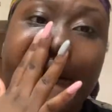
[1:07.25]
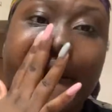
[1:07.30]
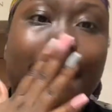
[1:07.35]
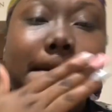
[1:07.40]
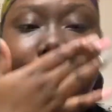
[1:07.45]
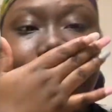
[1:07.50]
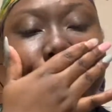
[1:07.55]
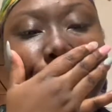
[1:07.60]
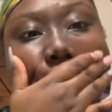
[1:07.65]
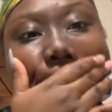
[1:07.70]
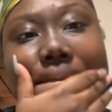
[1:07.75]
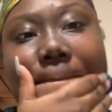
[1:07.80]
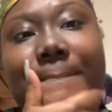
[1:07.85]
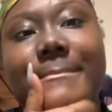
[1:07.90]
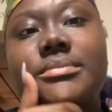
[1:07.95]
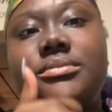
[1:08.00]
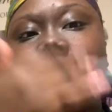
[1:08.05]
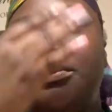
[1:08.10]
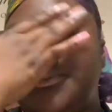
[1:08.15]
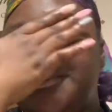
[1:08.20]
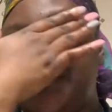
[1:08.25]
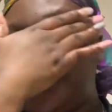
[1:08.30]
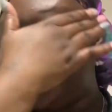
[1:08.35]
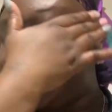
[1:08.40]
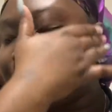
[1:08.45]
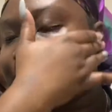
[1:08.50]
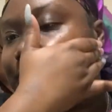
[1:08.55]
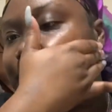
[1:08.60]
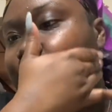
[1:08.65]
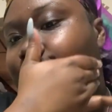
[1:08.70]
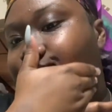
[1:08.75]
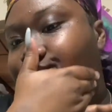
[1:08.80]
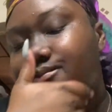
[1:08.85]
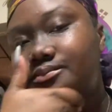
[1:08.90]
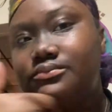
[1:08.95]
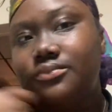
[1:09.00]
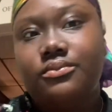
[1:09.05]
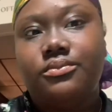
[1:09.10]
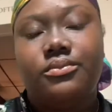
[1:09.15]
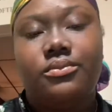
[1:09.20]
recommend checking this out.
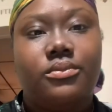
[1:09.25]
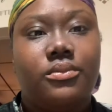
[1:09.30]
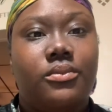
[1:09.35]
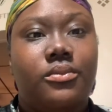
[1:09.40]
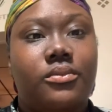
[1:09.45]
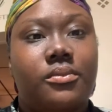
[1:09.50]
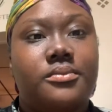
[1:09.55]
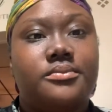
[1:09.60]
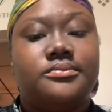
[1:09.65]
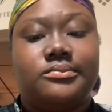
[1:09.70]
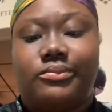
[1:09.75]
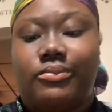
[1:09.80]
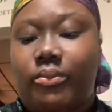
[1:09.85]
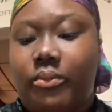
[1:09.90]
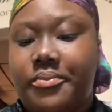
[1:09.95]
And